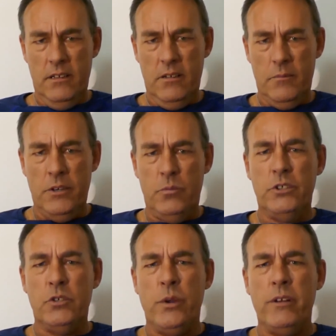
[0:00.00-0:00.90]
but it
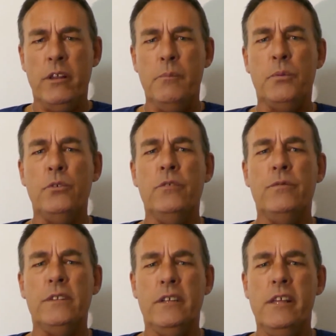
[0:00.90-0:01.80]
was quickly
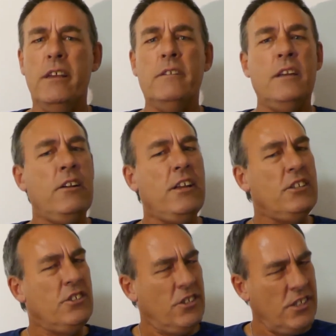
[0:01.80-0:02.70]
proven that he had known
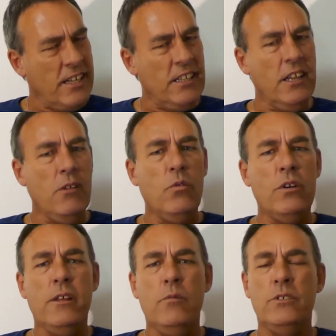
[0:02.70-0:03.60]
exactly
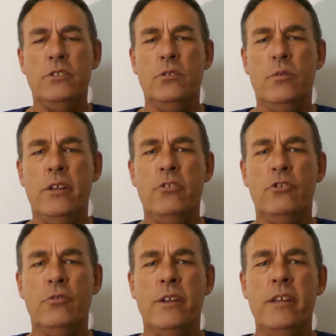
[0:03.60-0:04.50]
what he was doing
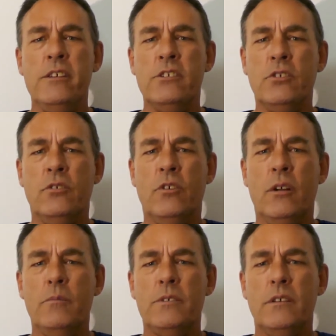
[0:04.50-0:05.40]
during his
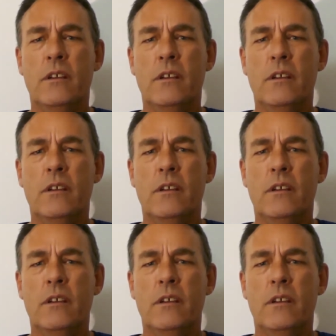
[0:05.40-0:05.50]
crimes